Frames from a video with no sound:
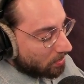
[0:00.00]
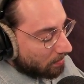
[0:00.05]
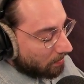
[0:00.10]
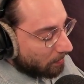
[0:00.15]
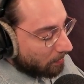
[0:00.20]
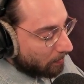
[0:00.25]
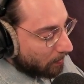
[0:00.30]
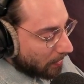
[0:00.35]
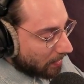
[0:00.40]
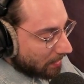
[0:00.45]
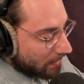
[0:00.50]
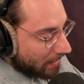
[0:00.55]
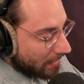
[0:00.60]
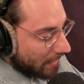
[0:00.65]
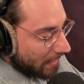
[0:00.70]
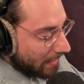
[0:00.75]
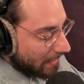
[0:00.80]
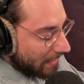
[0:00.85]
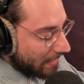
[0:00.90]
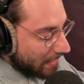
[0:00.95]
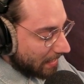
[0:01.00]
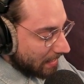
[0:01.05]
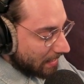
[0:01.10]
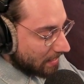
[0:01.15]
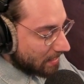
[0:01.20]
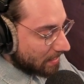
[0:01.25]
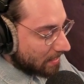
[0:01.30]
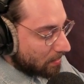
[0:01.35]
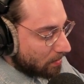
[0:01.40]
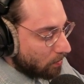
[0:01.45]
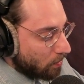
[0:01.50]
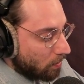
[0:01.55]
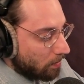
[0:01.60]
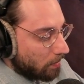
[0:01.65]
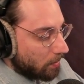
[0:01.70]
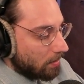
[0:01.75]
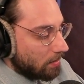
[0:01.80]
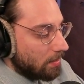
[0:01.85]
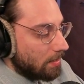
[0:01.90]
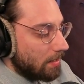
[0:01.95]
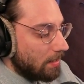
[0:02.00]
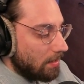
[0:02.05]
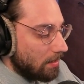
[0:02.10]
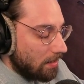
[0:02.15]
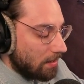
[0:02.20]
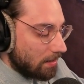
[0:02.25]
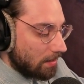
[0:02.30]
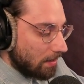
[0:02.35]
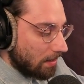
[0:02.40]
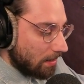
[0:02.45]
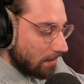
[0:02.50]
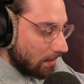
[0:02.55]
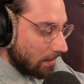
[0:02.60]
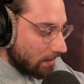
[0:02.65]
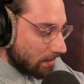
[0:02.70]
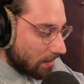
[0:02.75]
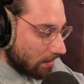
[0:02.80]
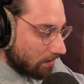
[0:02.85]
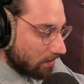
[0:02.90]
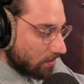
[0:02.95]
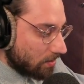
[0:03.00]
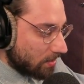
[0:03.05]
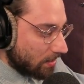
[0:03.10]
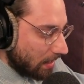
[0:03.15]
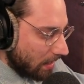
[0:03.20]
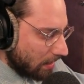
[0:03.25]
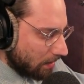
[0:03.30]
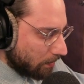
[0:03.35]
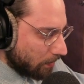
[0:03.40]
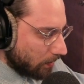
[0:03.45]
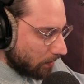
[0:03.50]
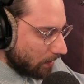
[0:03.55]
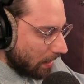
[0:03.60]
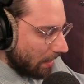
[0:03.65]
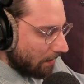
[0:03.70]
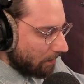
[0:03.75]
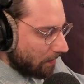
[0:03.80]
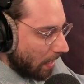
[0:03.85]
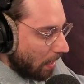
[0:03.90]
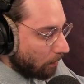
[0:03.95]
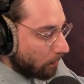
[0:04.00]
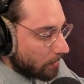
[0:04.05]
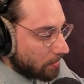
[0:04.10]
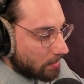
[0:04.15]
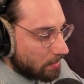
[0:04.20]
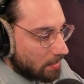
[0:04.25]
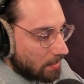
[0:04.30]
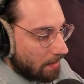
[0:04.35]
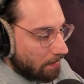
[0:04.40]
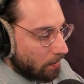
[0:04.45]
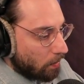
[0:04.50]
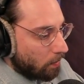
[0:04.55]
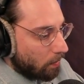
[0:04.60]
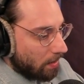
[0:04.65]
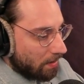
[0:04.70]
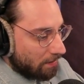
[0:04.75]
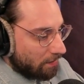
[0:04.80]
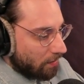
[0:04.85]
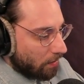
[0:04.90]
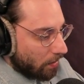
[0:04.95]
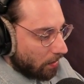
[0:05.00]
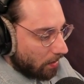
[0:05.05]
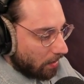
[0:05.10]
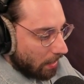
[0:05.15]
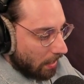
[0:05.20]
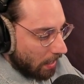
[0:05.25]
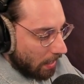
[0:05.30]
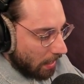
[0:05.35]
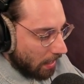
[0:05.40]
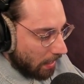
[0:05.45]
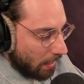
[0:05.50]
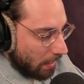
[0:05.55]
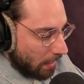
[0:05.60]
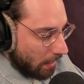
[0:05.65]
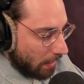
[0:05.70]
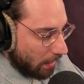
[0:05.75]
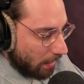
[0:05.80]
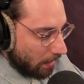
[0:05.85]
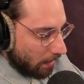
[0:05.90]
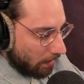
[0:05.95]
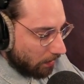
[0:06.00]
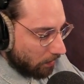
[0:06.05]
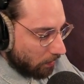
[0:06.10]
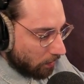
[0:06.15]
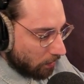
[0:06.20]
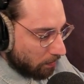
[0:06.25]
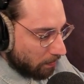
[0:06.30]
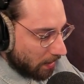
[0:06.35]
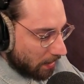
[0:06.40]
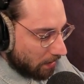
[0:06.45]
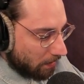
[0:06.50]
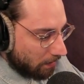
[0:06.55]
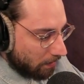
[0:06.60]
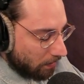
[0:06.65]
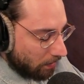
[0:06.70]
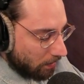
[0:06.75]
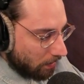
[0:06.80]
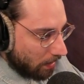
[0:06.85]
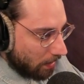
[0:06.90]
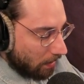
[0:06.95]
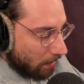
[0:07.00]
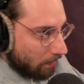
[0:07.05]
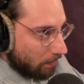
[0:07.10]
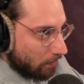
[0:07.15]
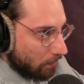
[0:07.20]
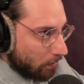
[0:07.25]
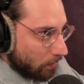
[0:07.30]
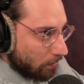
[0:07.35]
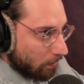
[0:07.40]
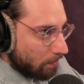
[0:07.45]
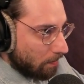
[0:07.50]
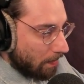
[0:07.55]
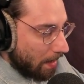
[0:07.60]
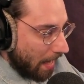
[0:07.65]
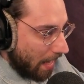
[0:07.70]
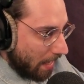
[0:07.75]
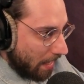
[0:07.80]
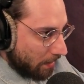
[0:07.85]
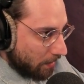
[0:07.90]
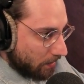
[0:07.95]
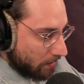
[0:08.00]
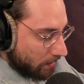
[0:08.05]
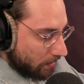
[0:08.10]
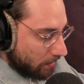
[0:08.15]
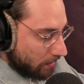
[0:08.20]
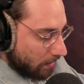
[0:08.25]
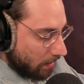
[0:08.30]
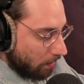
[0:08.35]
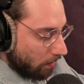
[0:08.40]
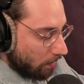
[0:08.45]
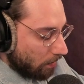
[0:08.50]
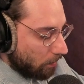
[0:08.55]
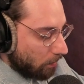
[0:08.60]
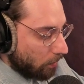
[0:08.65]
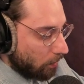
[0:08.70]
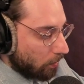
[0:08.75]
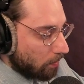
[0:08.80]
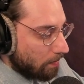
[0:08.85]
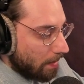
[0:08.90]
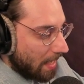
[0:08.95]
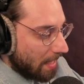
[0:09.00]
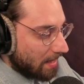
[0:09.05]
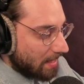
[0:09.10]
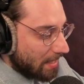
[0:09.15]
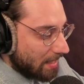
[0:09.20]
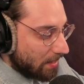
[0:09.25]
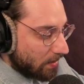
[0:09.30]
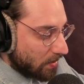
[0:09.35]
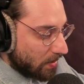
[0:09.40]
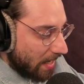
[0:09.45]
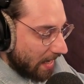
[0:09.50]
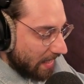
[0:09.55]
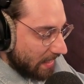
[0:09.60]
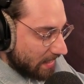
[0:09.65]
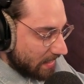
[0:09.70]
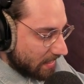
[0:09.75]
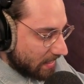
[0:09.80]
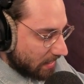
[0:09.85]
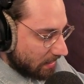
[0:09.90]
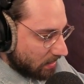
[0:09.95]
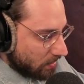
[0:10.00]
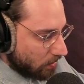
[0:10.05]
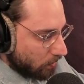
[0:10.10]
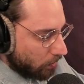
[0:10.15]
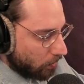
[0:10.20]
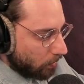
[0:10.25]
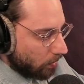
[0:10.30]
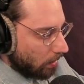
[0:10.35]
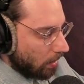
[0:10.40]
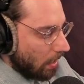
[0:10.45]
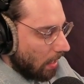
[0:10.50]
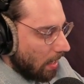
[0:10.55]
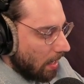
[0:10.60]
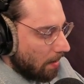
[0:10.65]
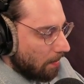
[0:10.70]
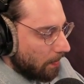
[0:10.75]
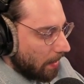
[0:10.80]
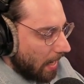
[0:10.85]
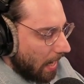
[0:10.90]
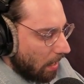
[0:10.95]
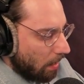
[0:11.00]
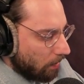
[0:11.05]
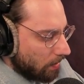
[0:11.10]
simple, but it is doable. It is understandable. I was never one for good maths or good math grades at school, but I